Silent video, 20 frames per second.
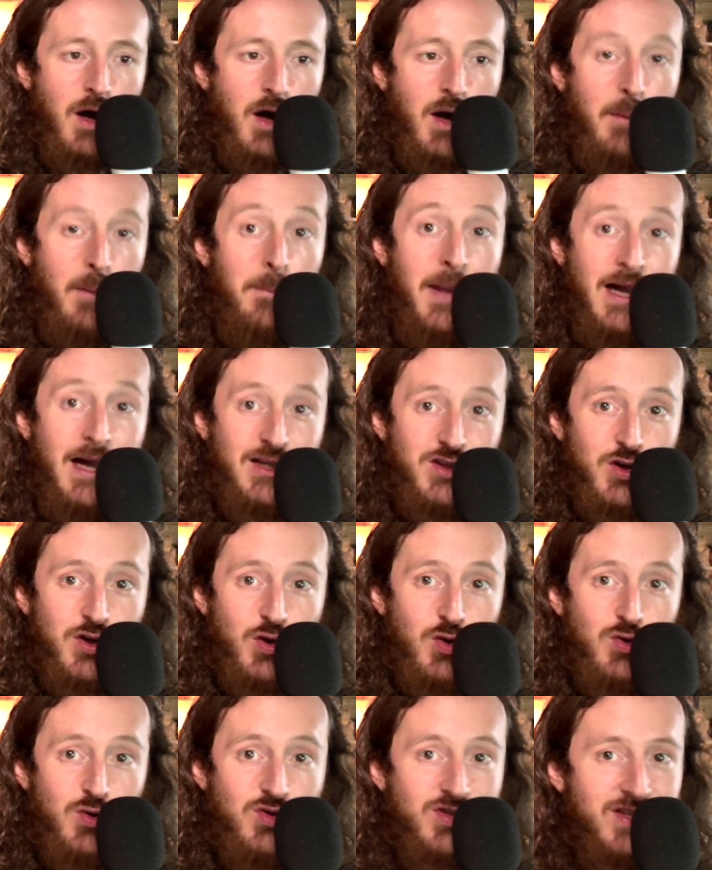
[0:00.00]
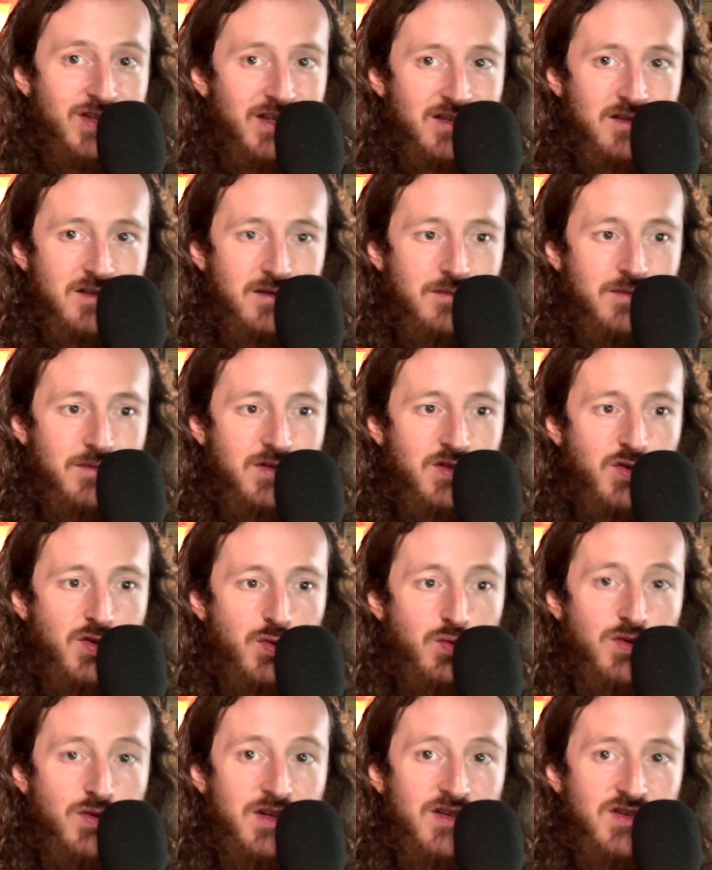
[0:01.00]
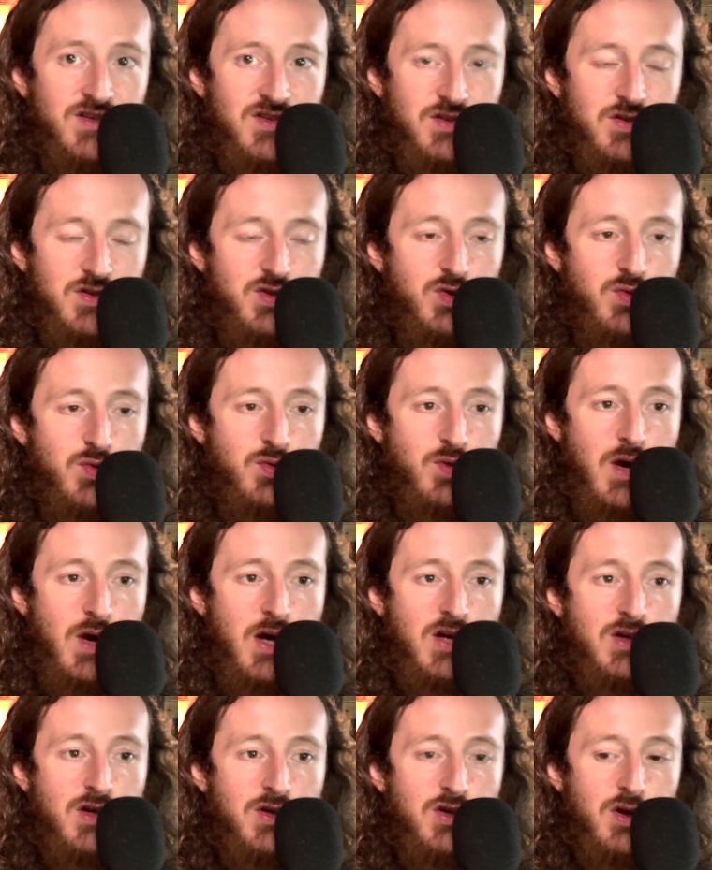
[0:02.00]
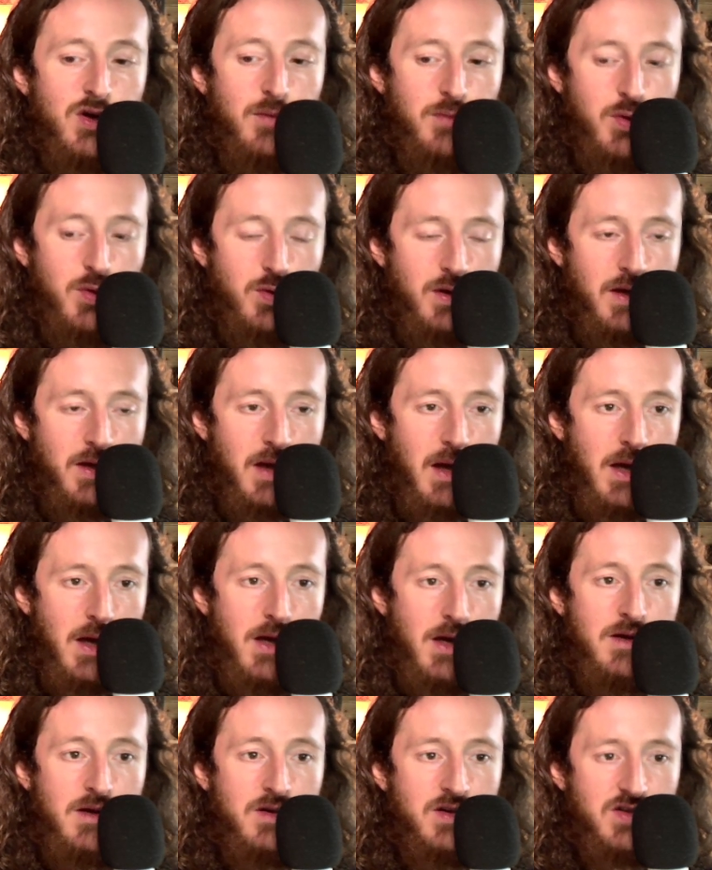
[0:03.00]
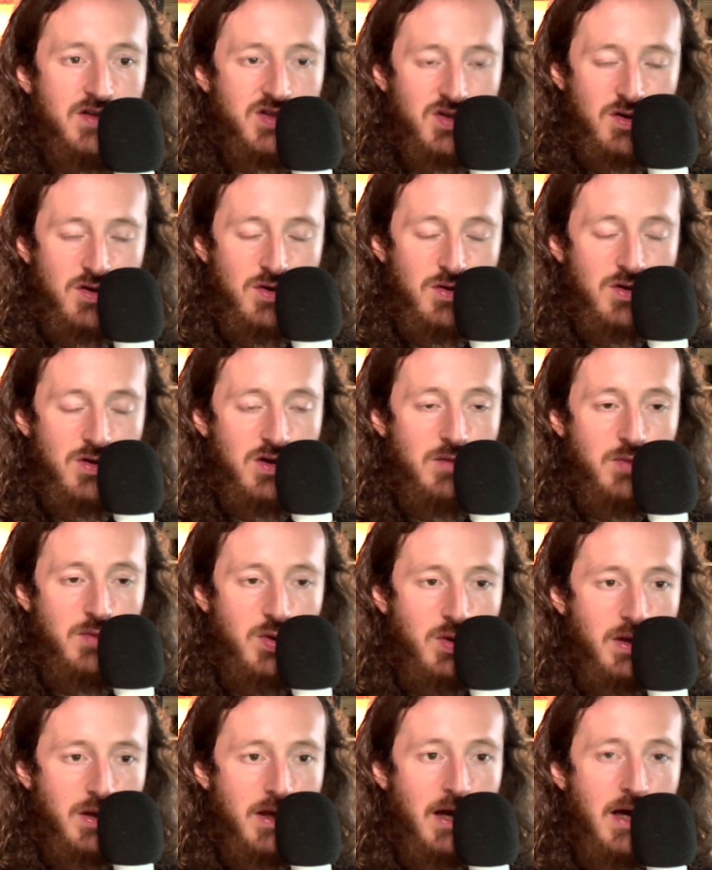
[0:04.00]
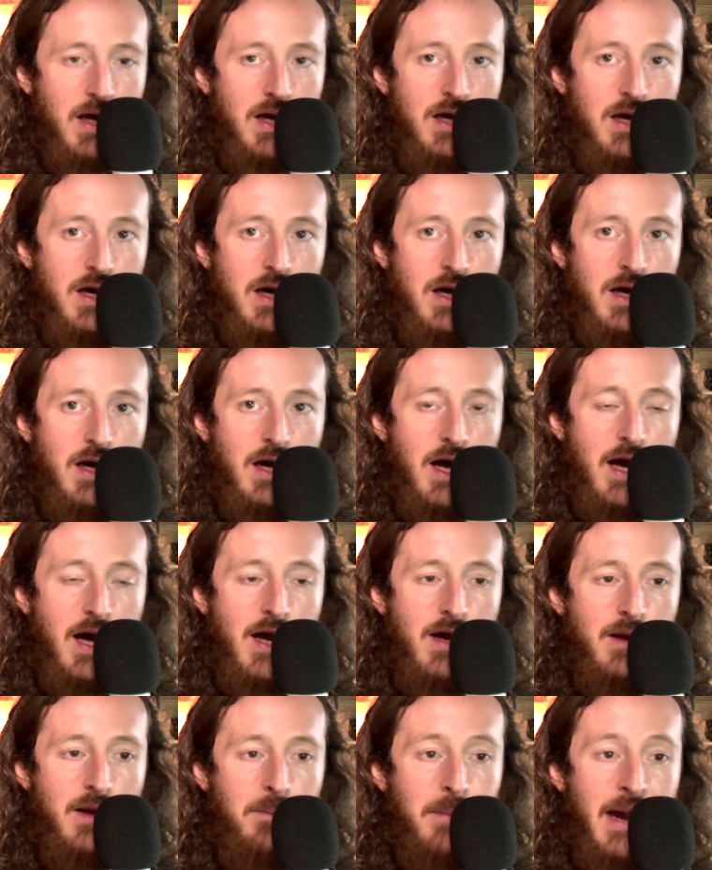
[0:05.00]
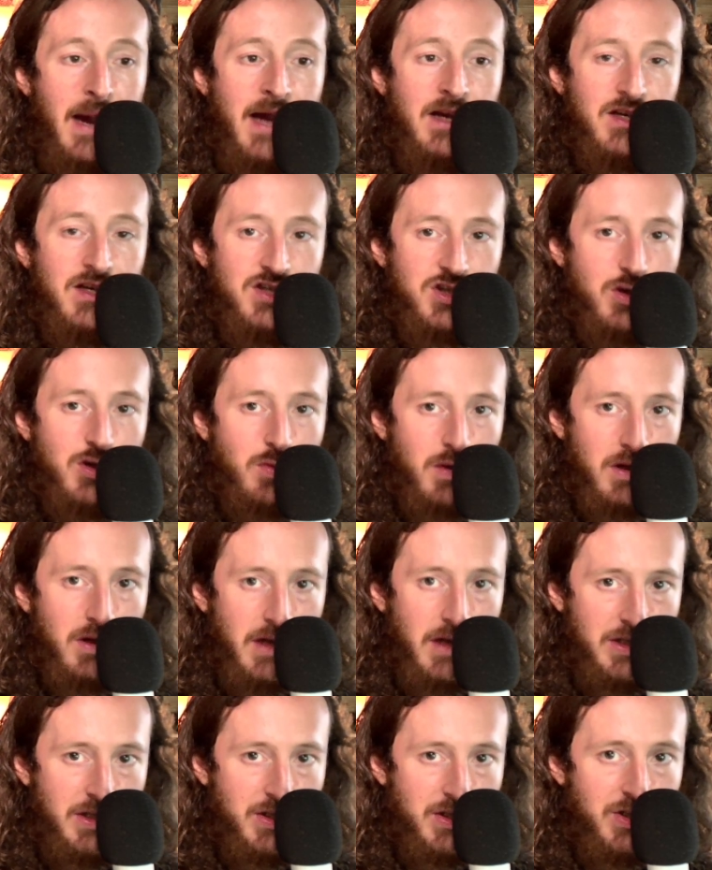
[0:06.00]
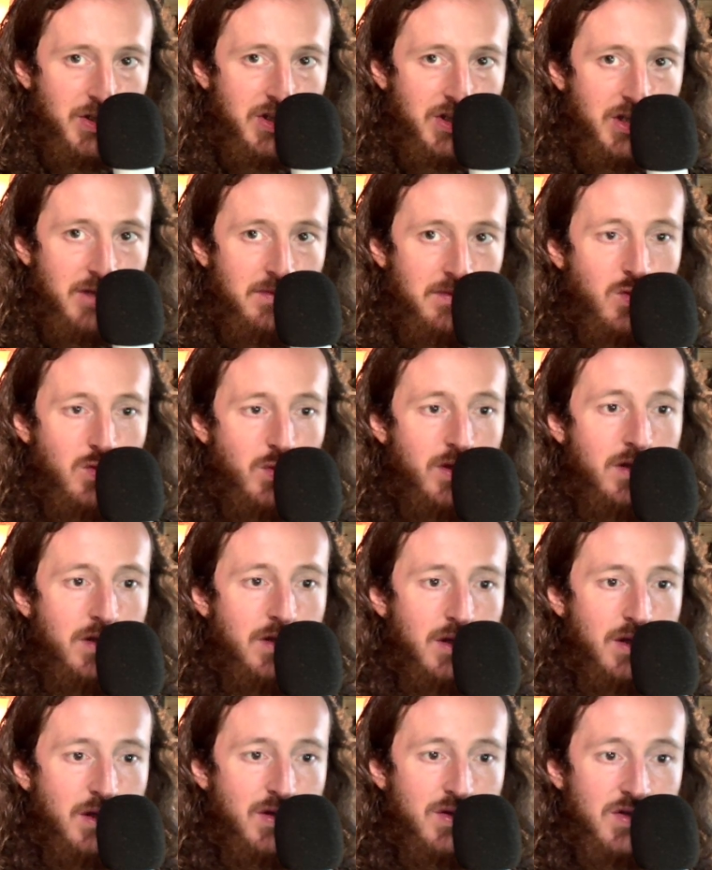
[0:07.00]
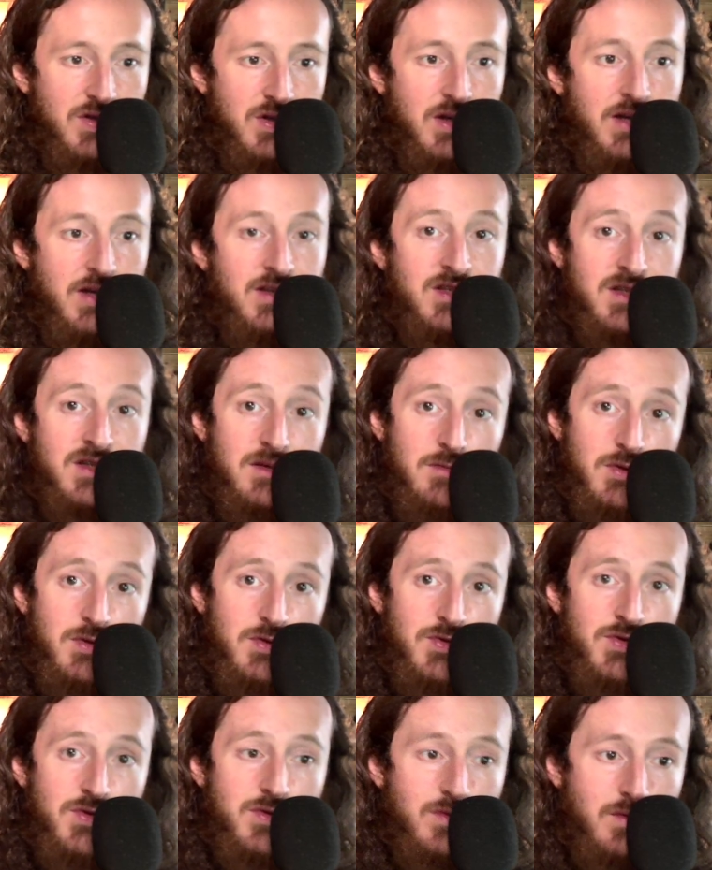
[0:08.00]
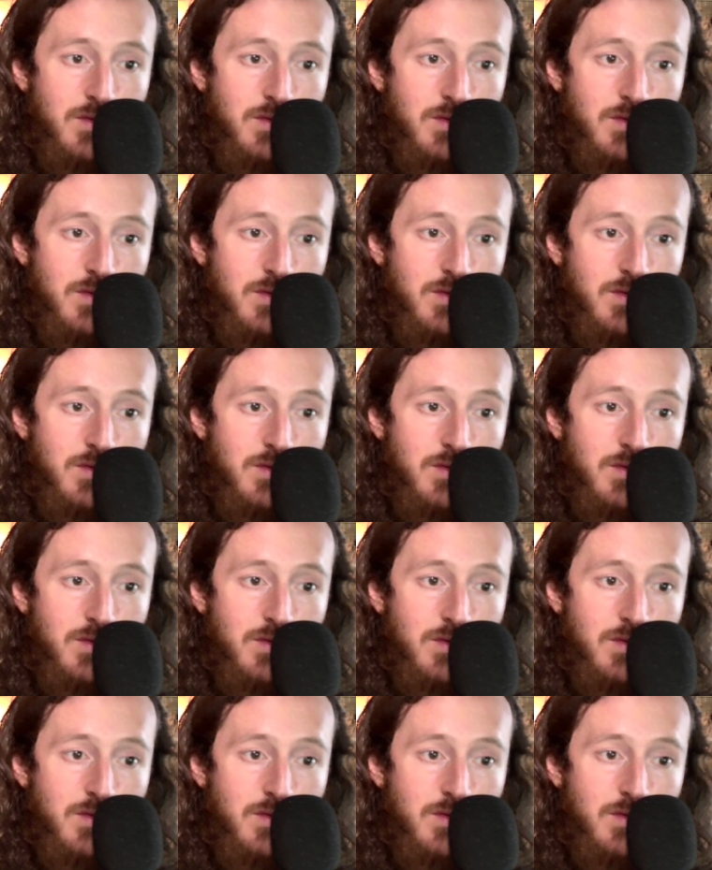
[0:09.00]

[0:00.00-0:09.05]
magical systems to communicate, discern, communicate, and manage the relationships with these symbols.